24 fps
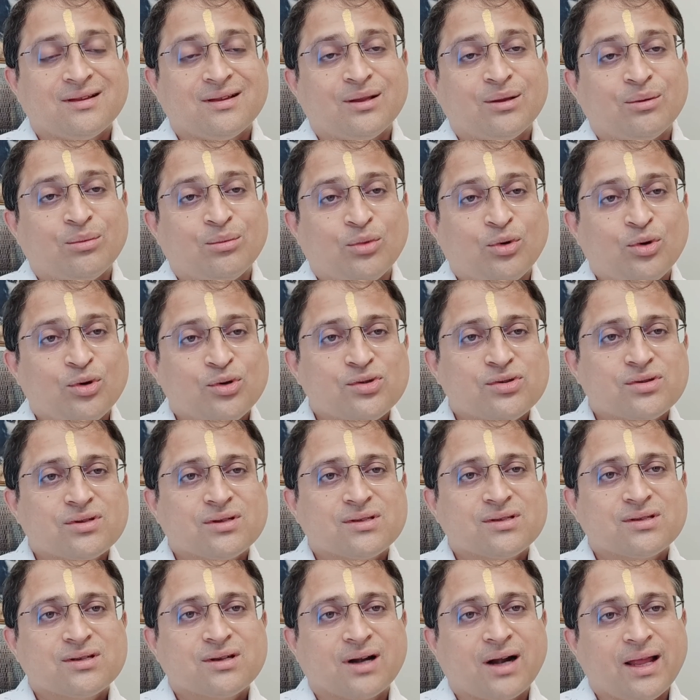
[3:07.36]
The most
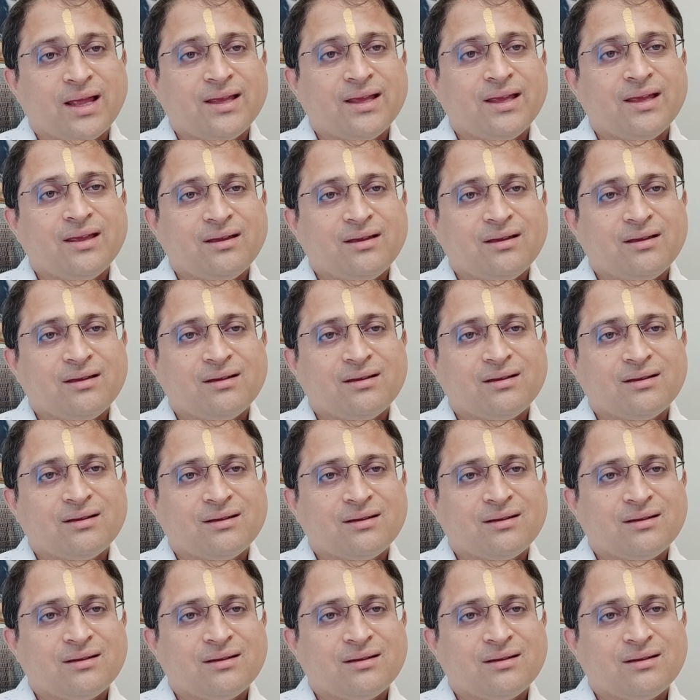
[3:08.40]
striking